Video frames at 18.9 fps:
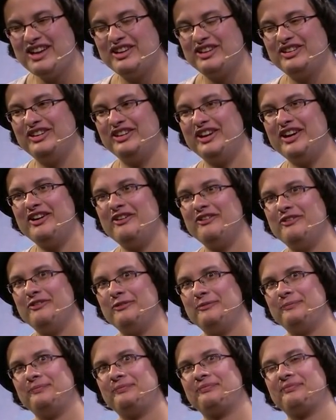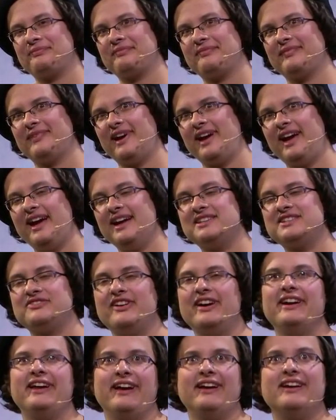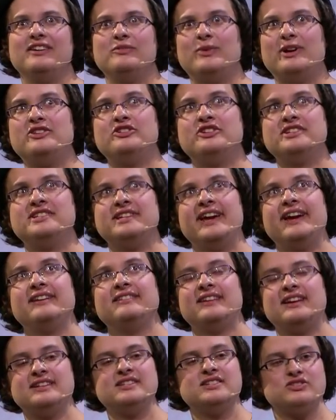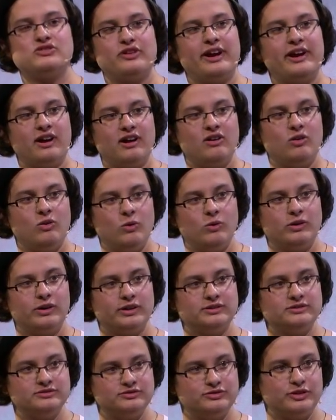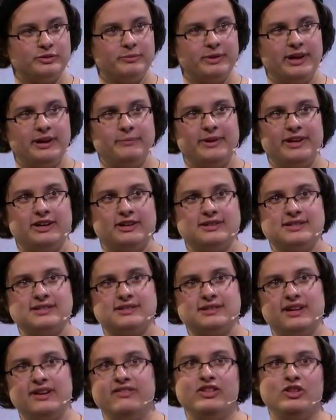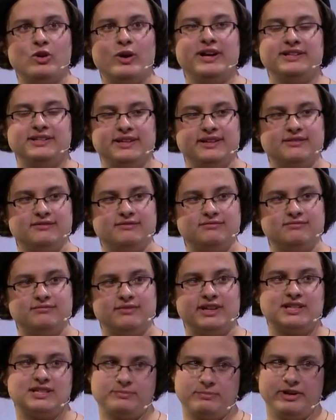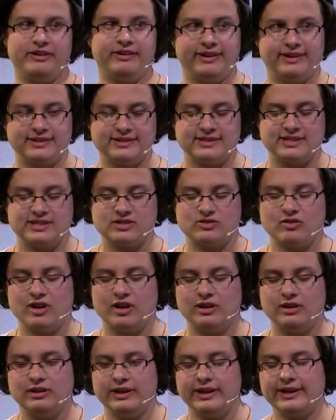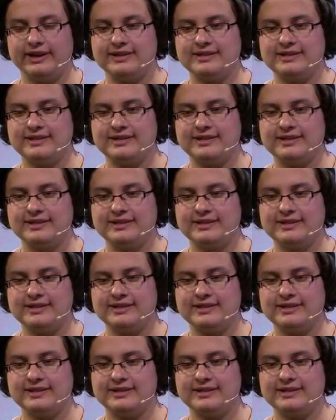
You know, it's funny. What you're saying does strike a chord for me, because even though I didn't experience a struggle, like I